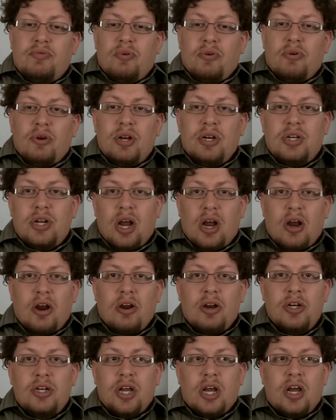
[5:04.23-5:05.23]
were in
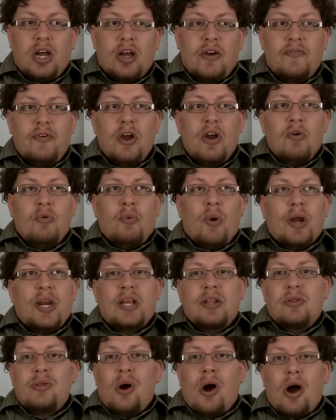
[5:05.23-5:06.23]
charge of
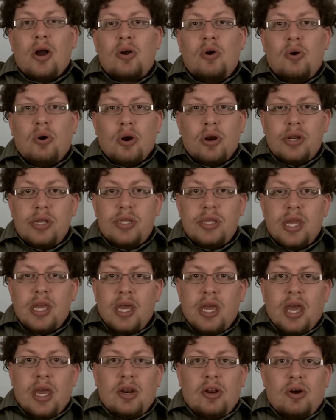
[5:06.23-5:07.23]
running law courts
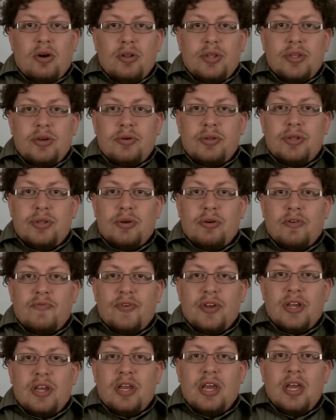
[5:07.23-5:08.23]
and also
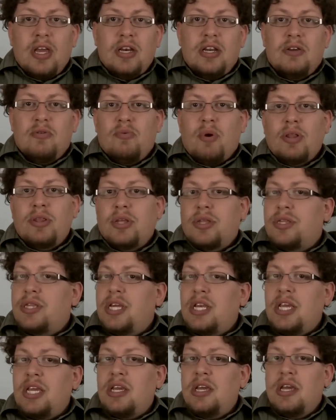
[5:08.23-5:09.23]
serving to run the
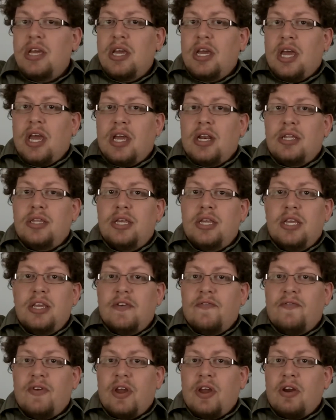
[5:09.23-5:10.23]
city and city
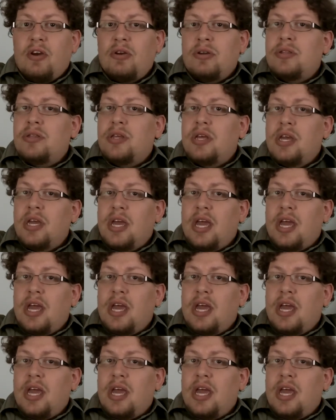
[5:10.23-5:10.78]
affairs,